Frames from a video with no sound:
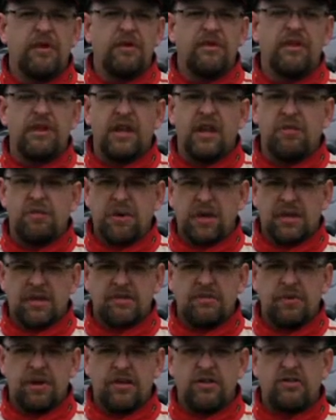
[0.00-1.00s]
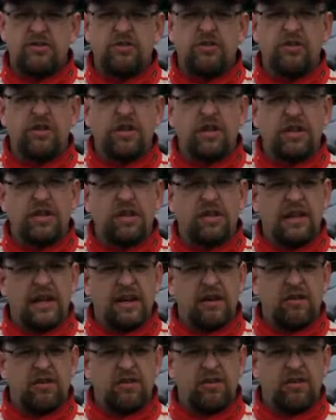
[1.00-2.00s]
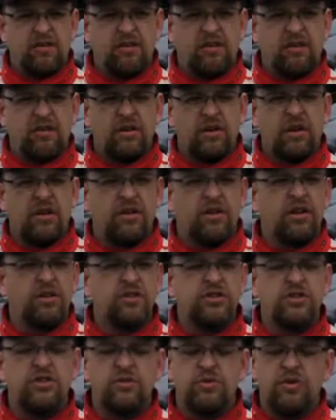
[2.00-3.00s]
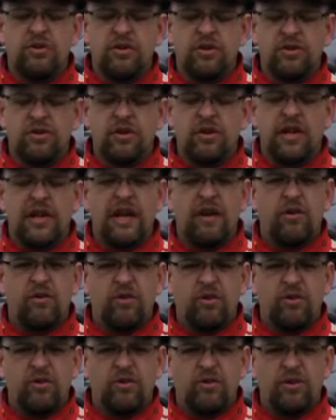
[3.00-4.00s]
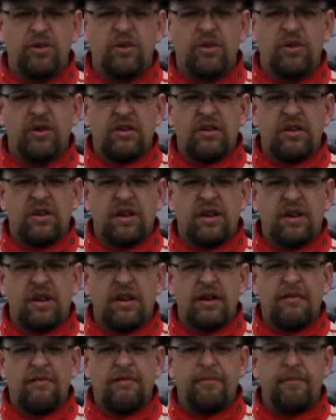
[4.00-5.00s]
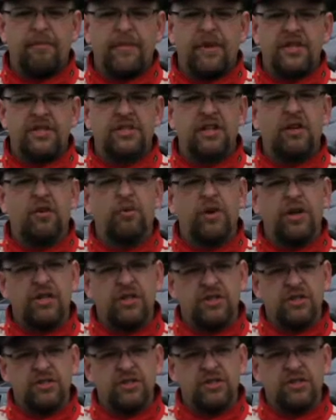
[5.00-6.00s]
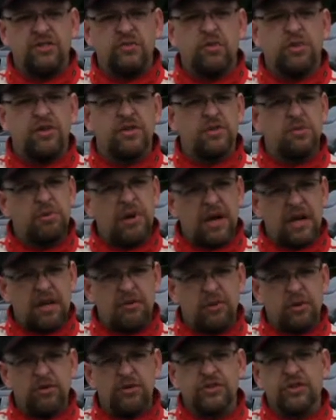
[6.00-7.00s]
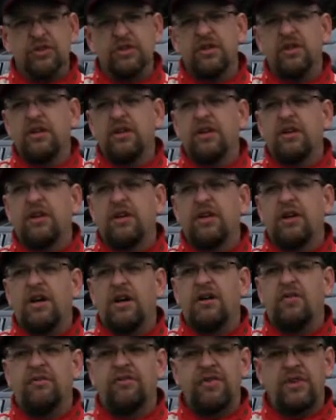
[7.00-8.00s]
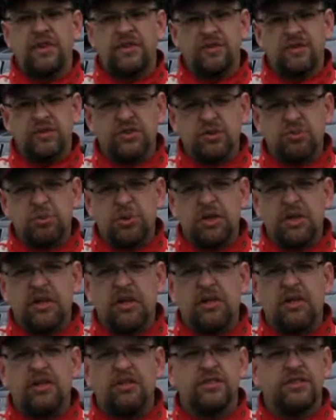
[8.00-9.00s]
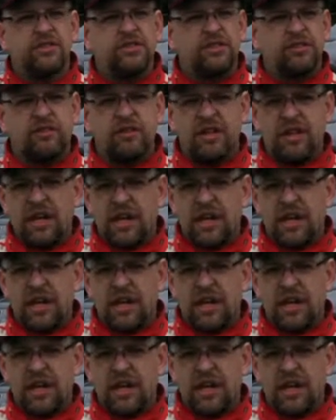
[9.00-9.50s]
the ABS module, looking at lateral, longitudinal and lateral accelerations, as well as the body motion, vehicle speed, steering